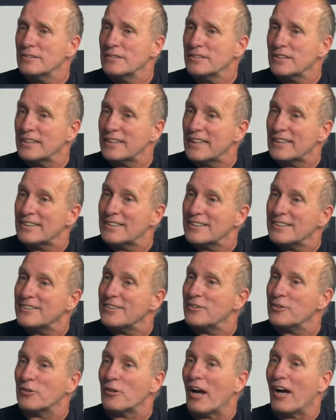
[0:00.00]
to get this to
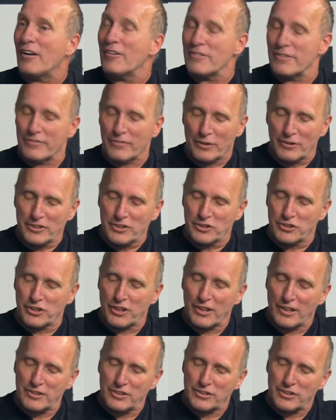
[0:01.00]
trial. The first
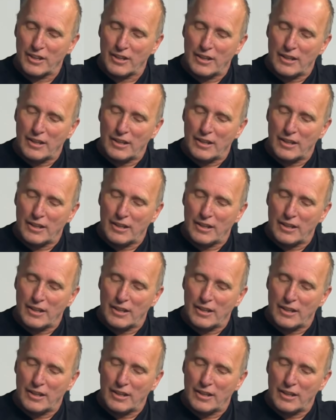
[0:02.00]
judge,